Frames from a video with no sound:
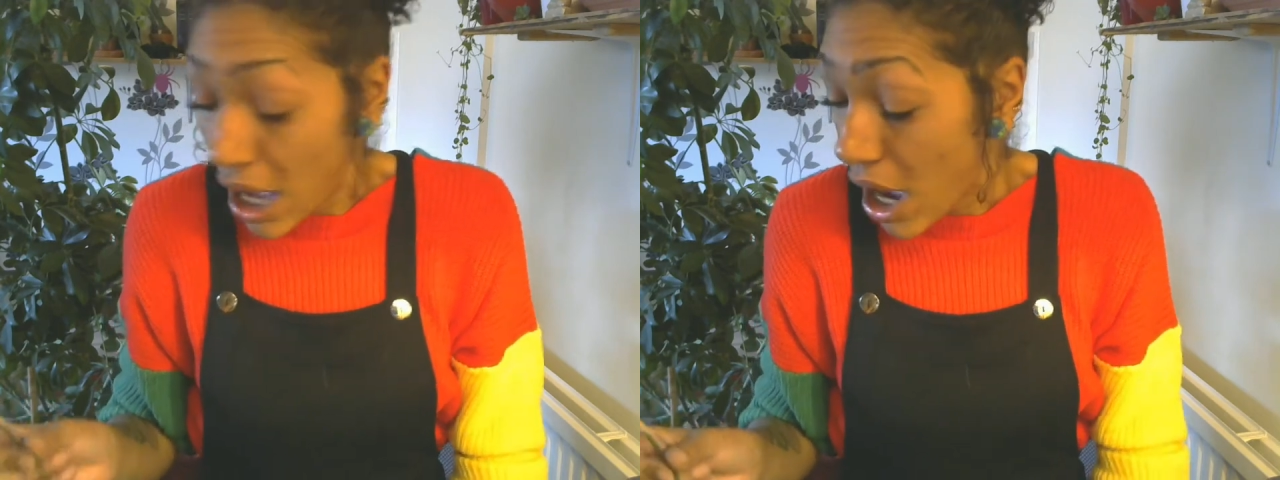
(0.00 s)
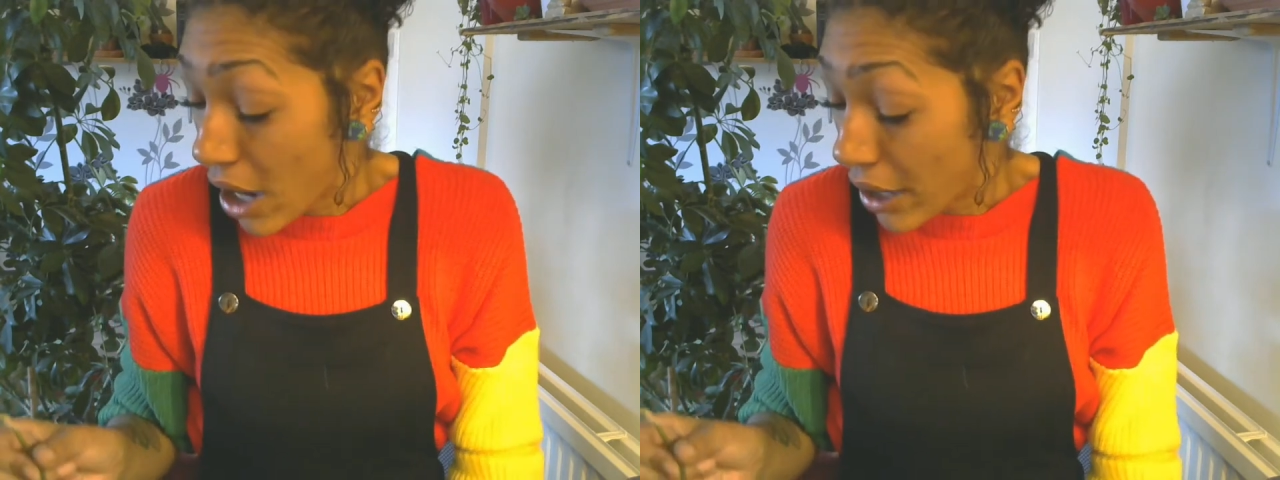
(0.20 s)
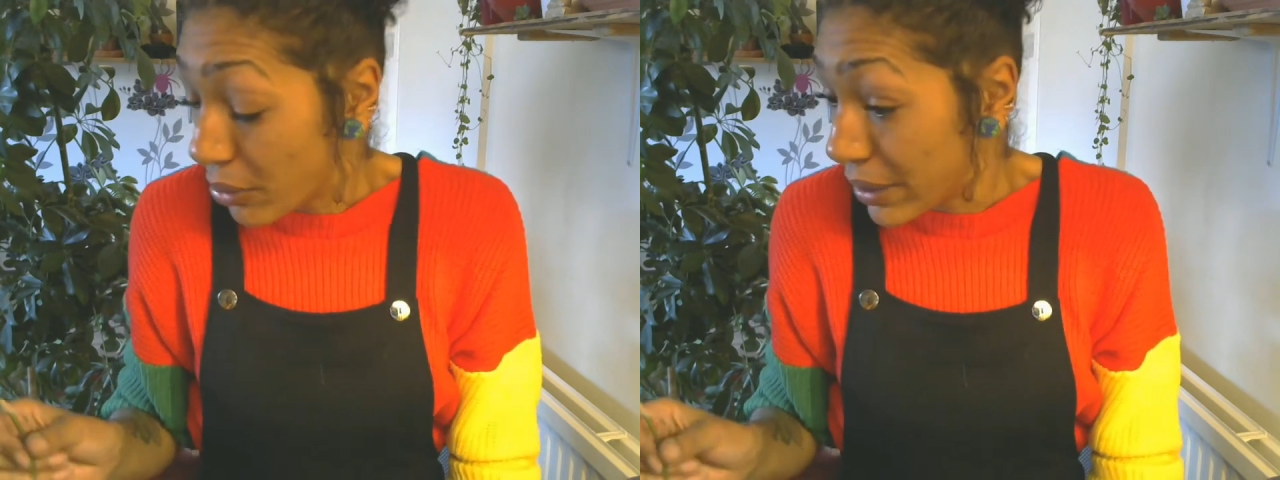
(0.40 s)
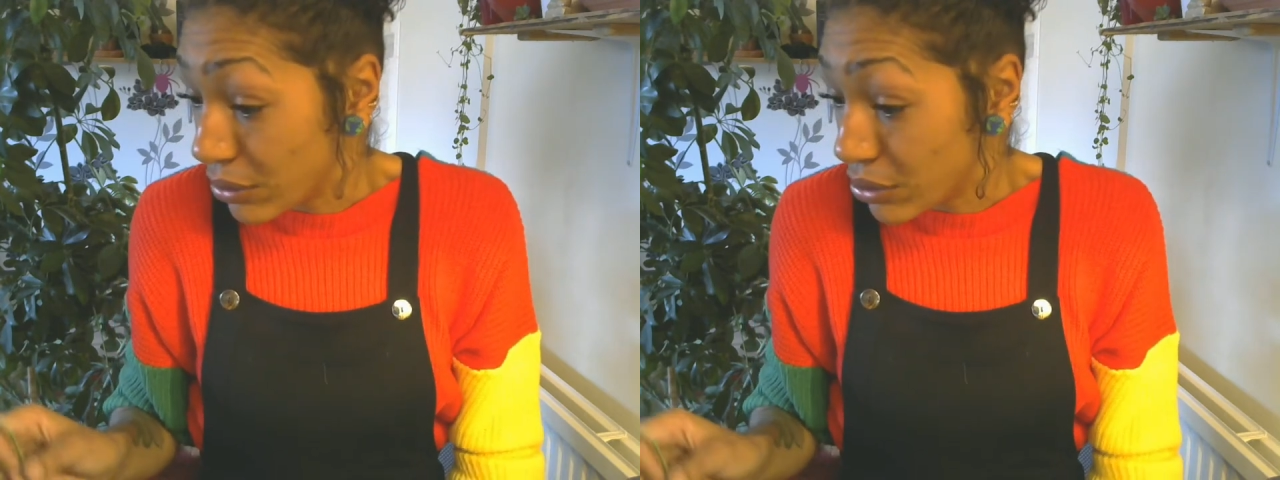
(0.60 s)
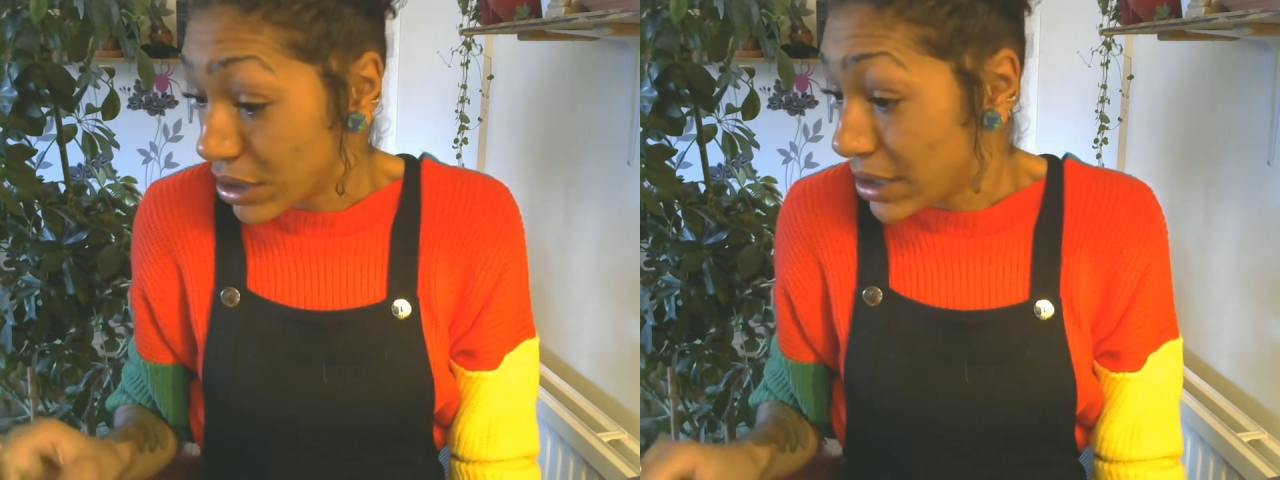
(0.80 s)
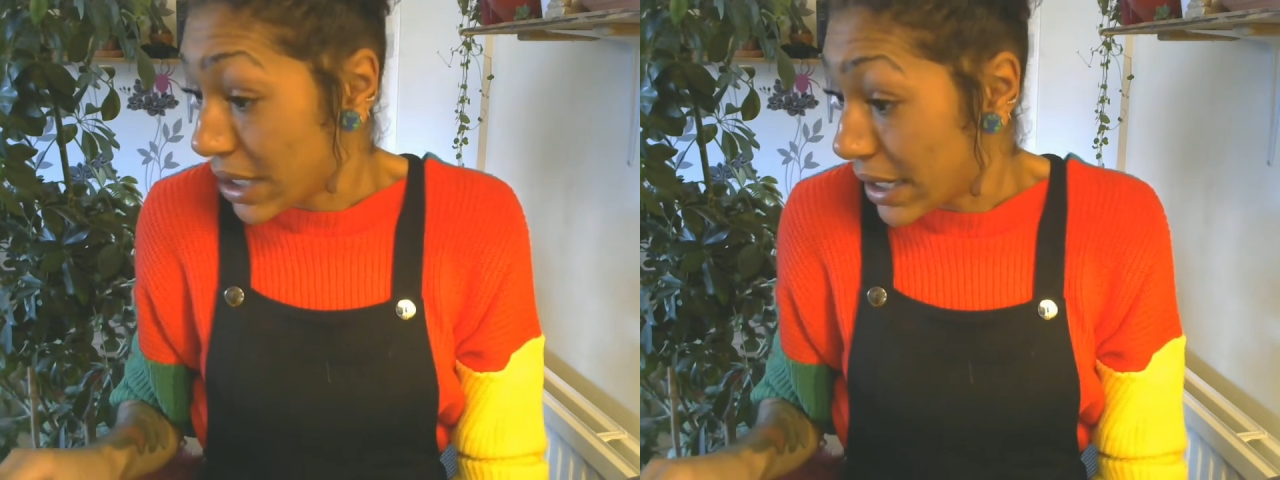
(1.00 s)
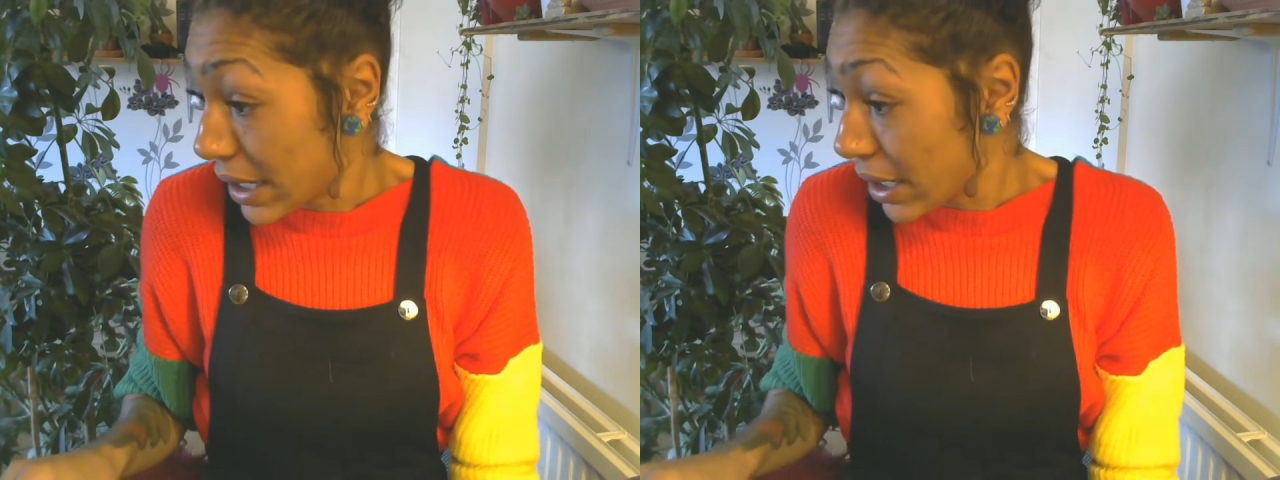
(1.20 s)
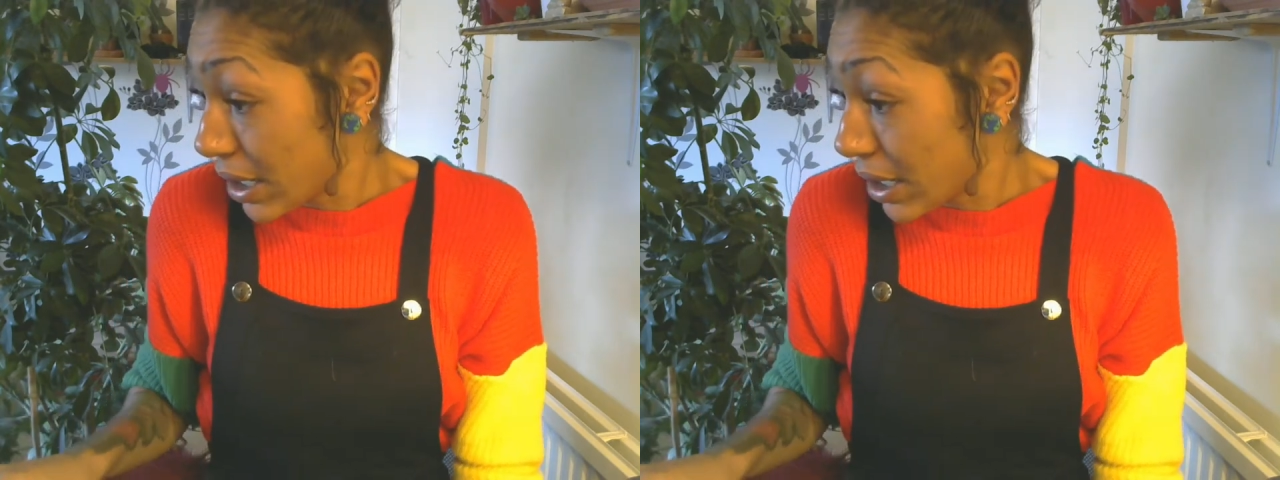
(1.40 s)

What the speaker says: I will just take a